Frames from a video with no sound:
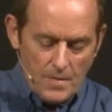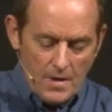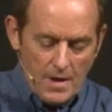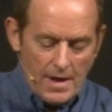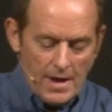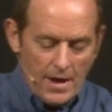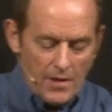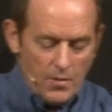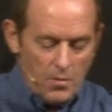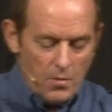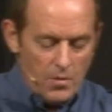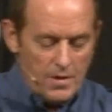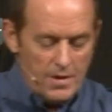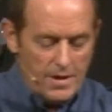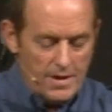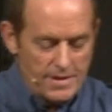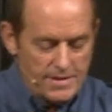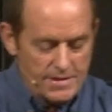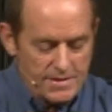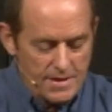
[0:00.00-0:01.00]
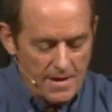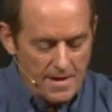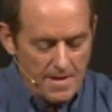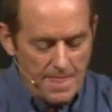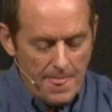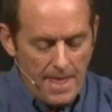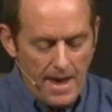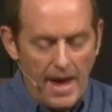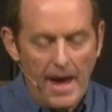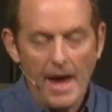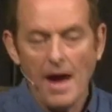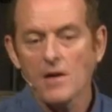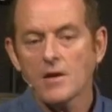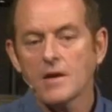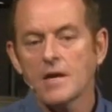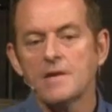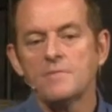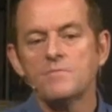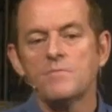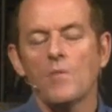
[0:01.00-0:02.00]
In other words, how
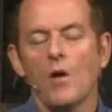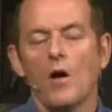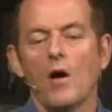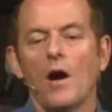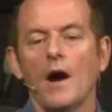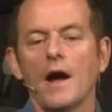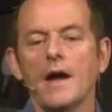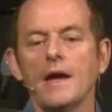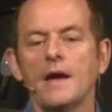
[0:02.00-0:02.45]
can my